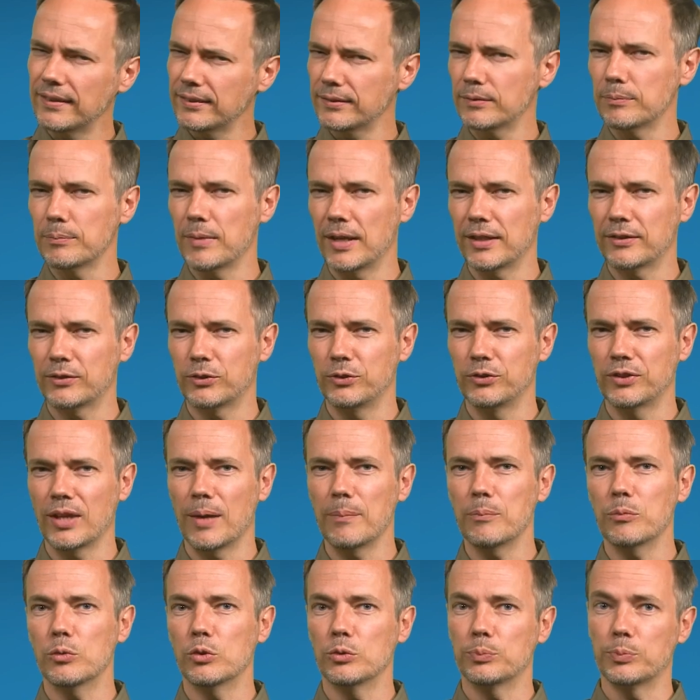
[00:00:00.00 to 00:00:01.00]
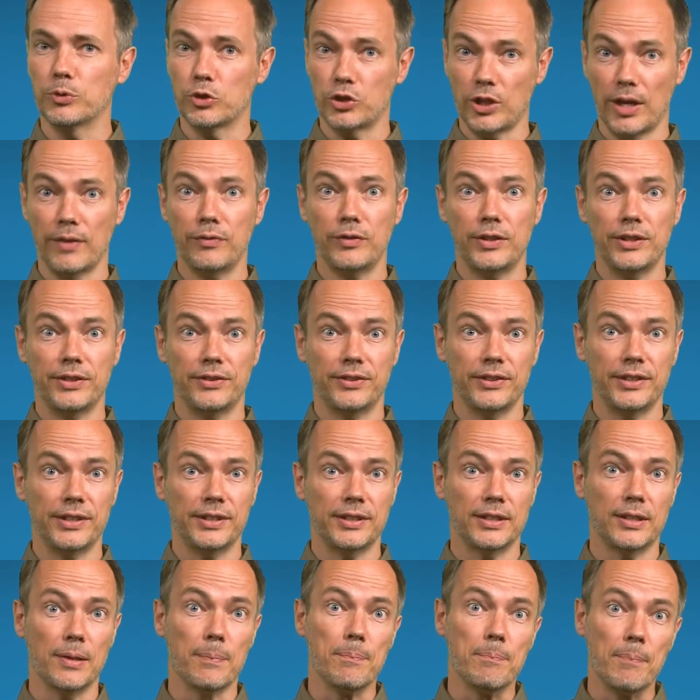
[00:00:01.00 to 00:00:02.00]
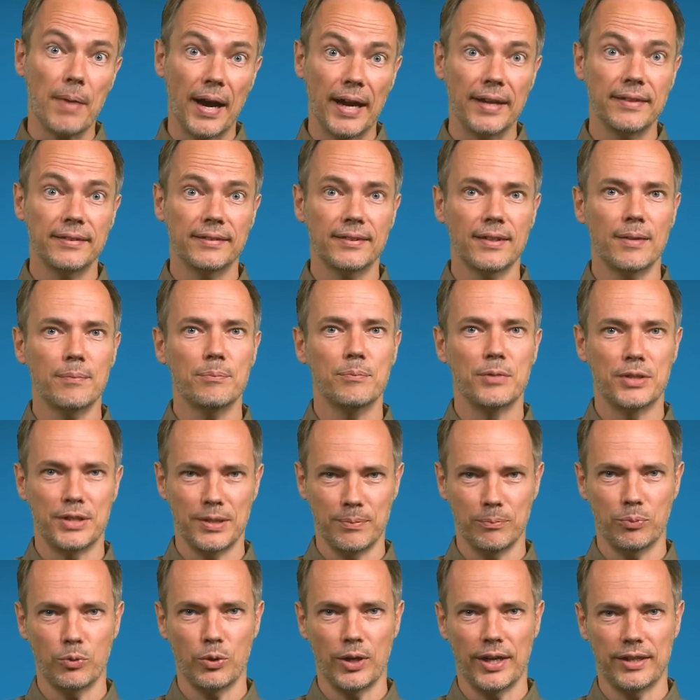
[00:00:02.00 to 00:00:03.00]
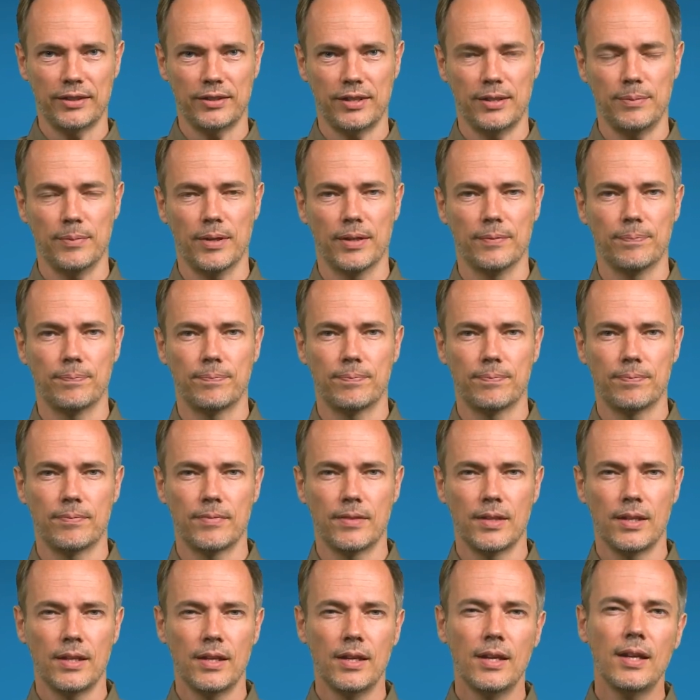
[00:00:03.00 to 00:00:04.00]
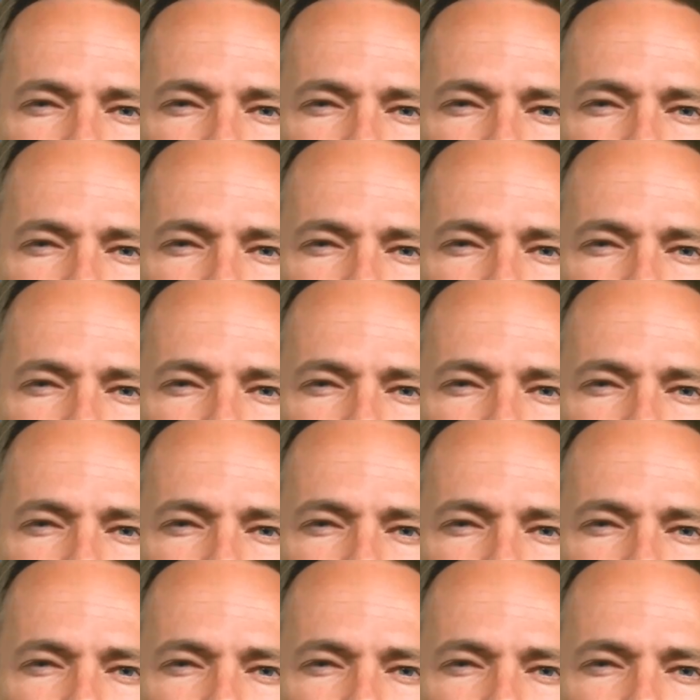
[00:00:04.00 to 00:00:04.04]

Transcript: comes together for the first time and deals with the project topic together.